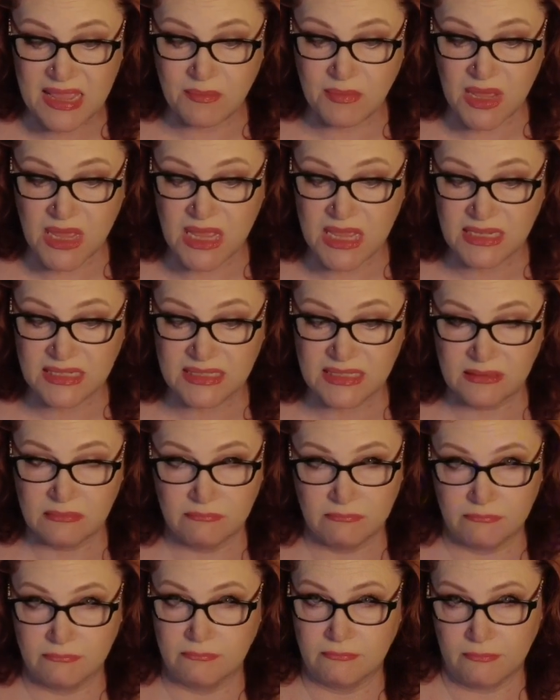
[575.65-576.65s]
must
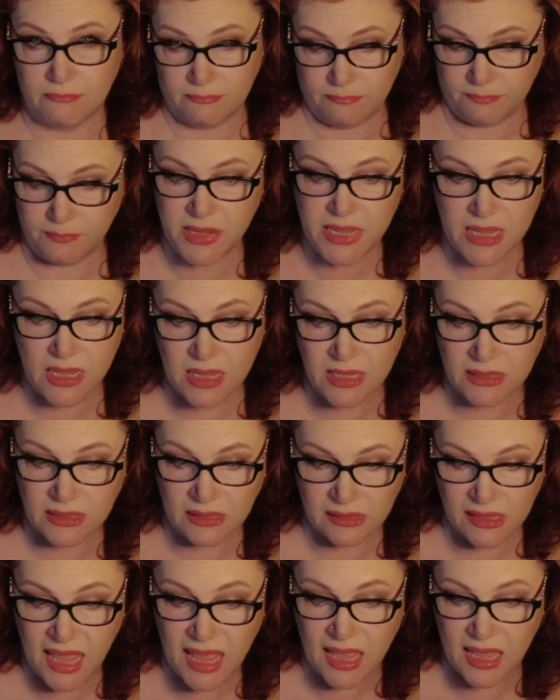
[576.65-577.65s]
be
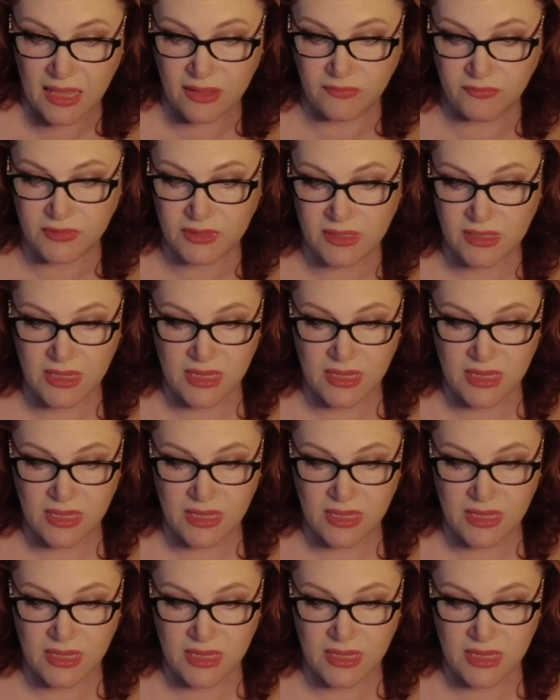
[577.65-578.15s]
unalived,